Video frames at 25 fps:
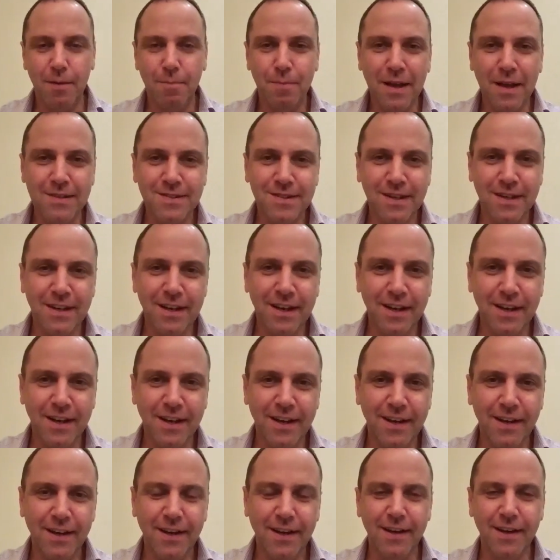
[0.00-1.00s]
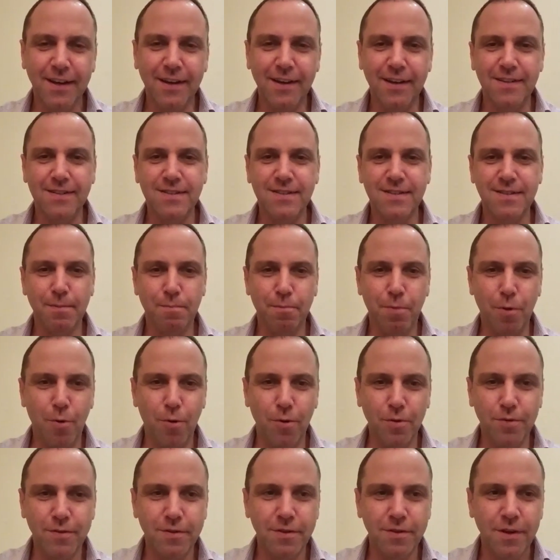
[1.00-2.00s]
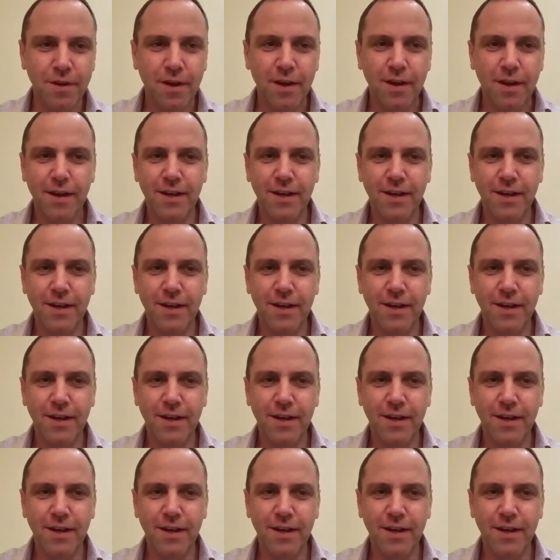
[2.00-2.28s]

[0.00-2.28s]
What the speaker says: and basically it supports